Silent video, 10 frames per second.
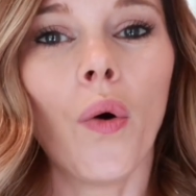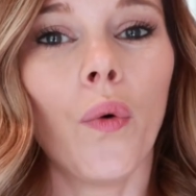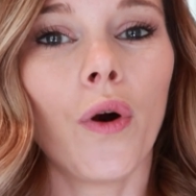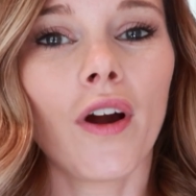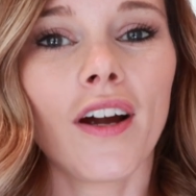
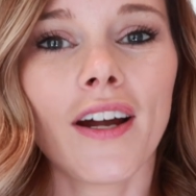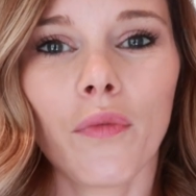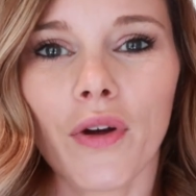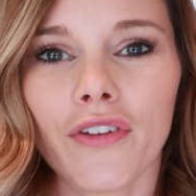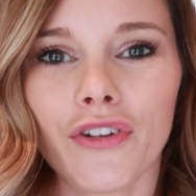or
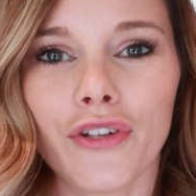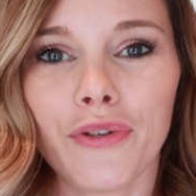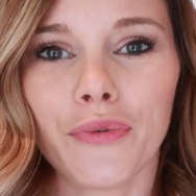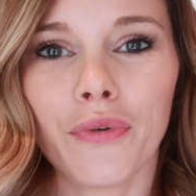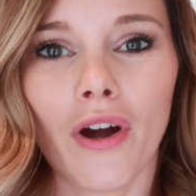whether
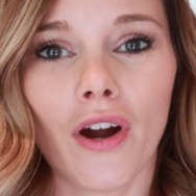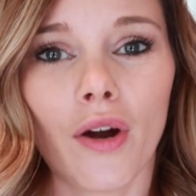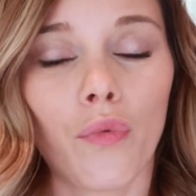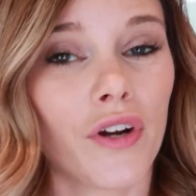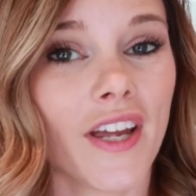you
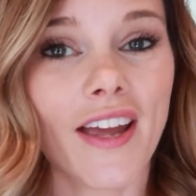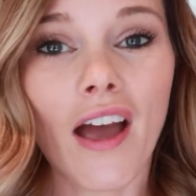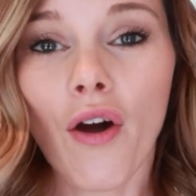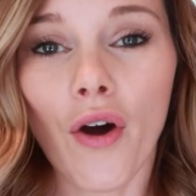are working at